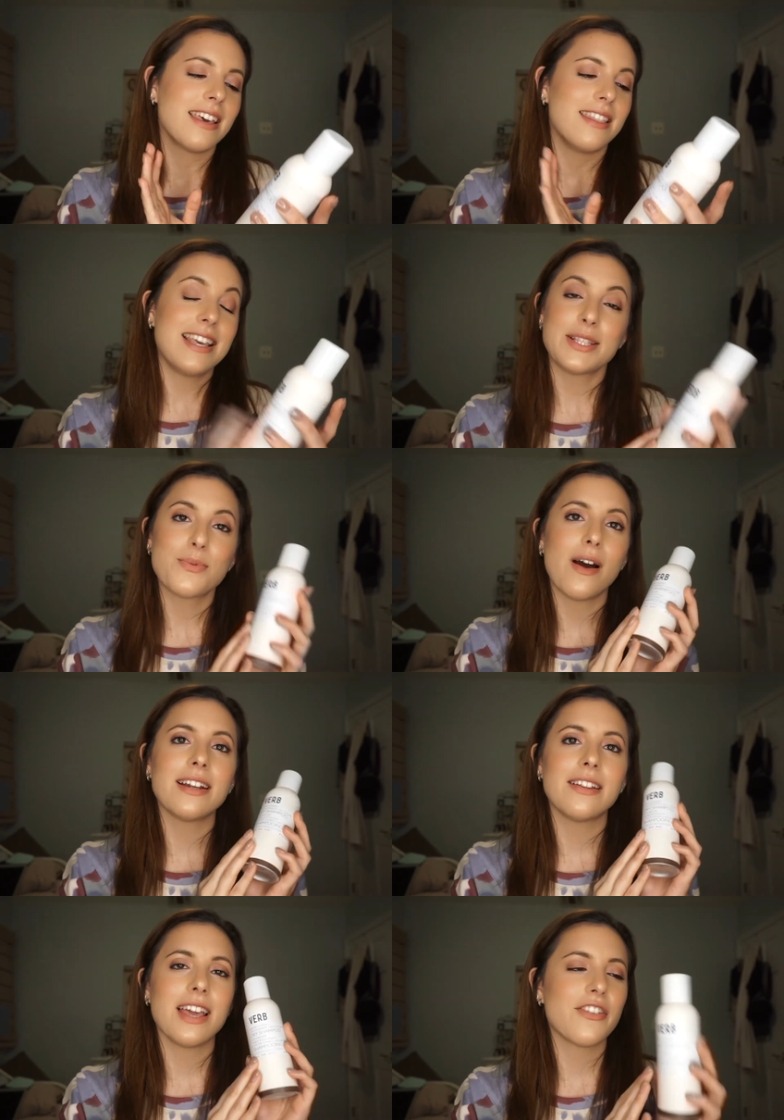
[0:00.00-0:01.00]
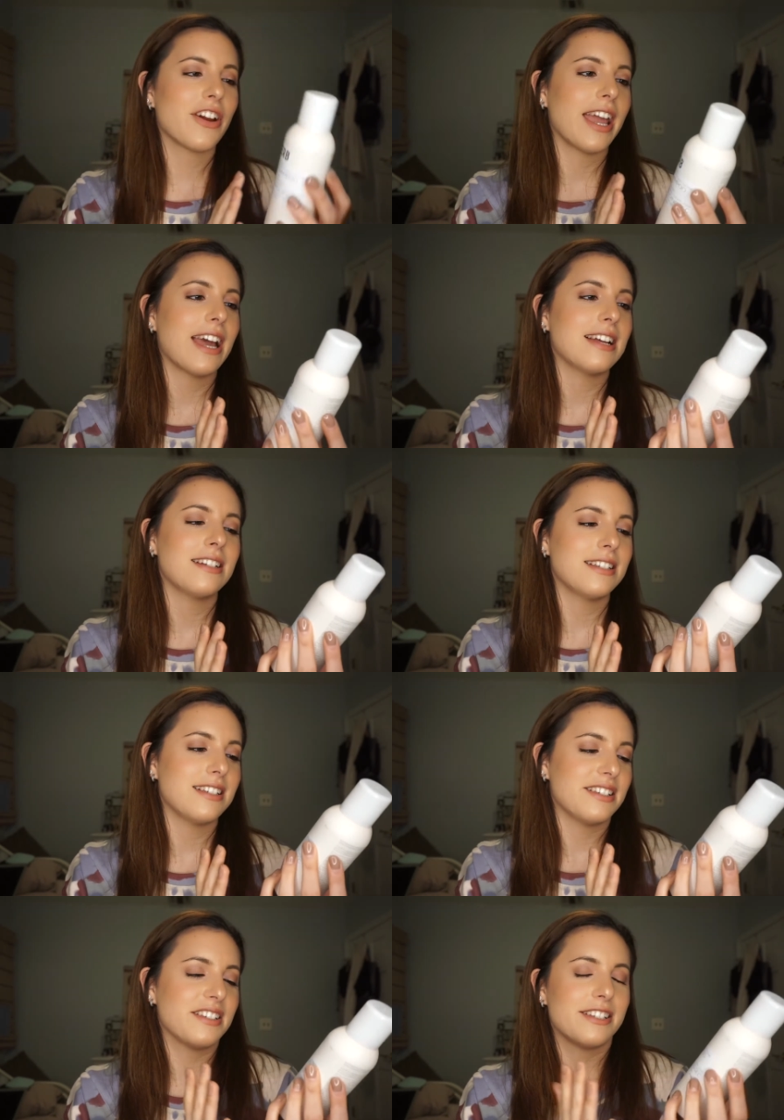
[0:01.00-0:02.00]
This one, on the other hand,
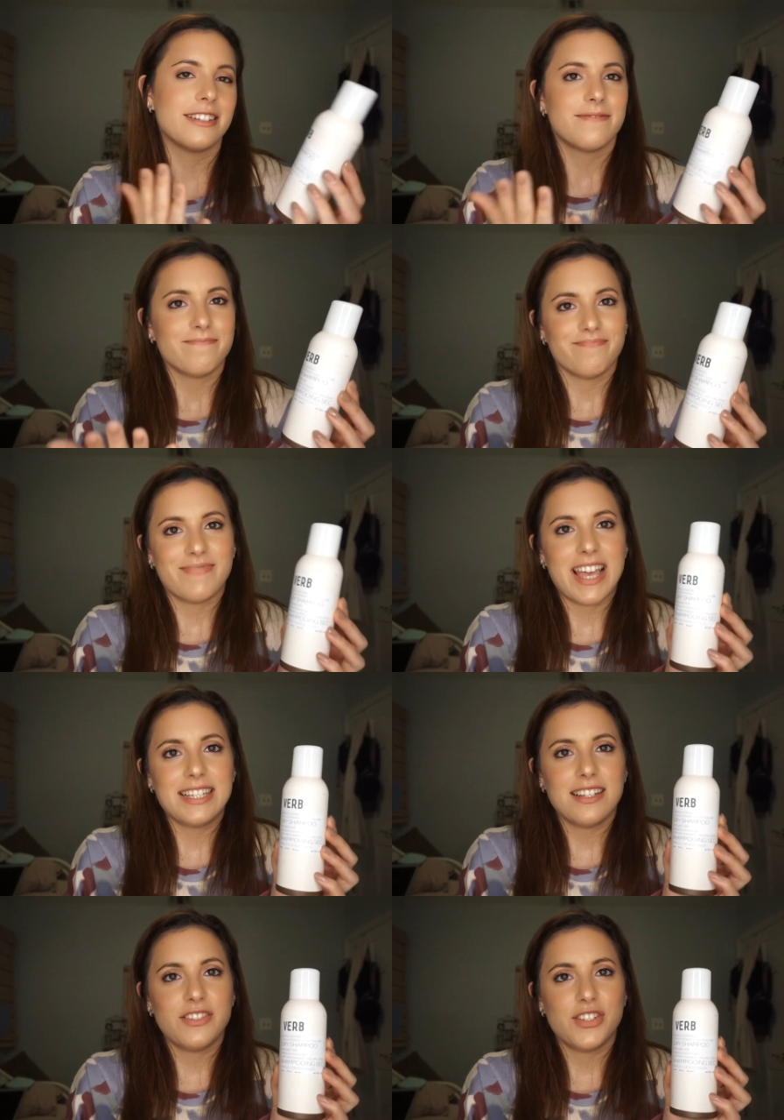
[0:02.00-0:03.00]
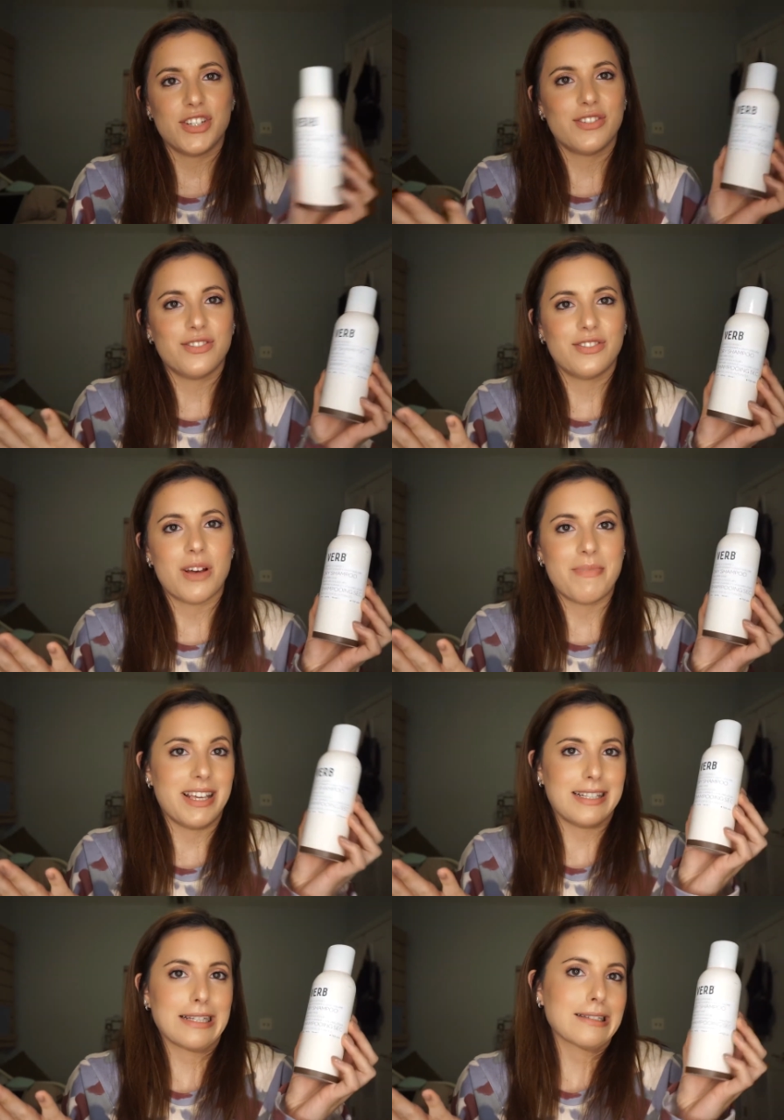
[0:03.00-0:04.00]
it didn't do
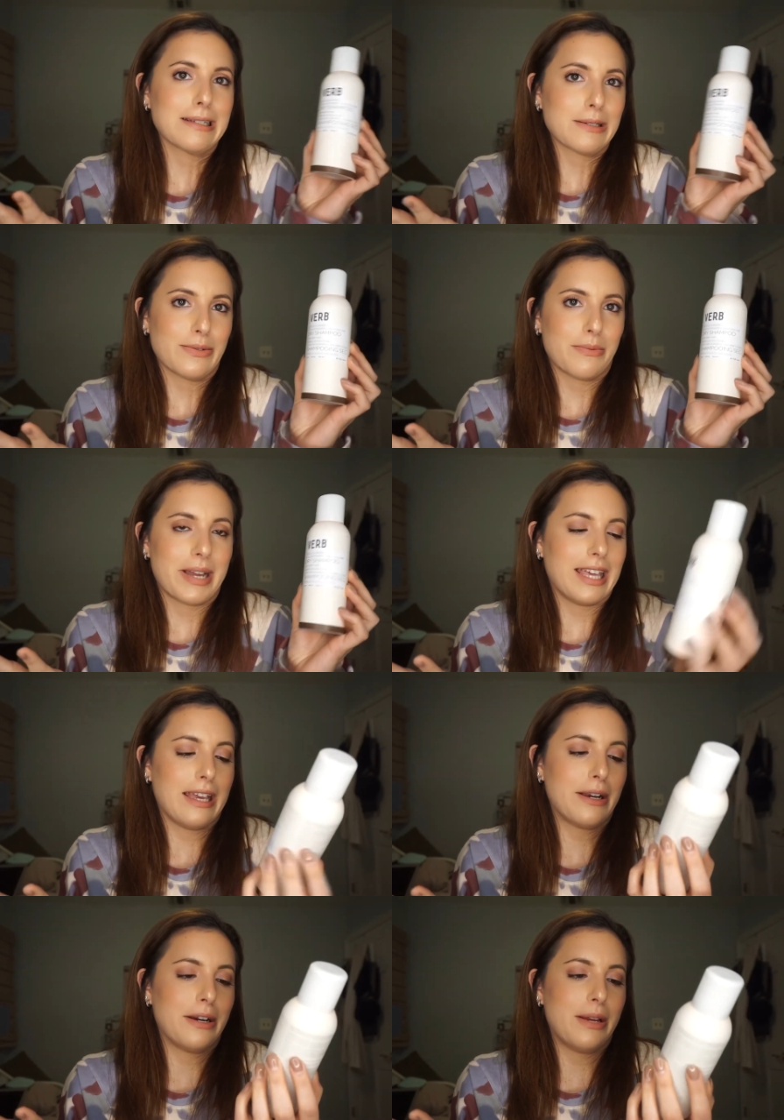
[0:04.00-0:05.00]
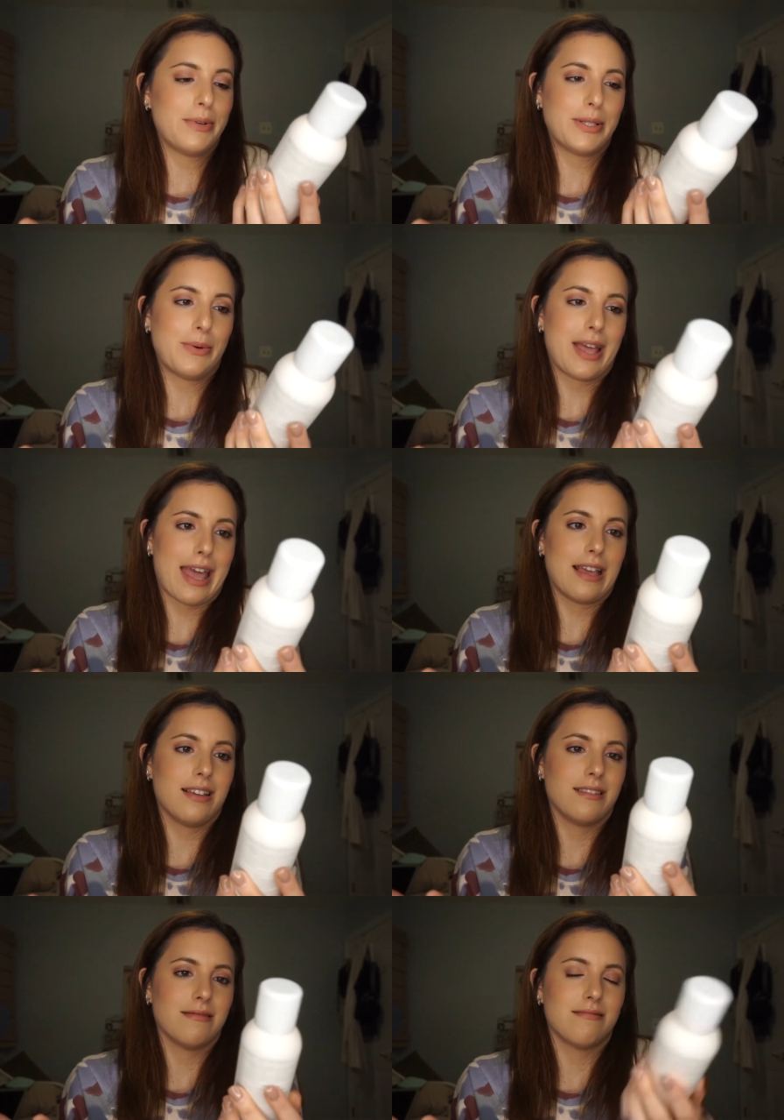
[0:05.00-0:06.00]
amazing things for my hair. It was okay.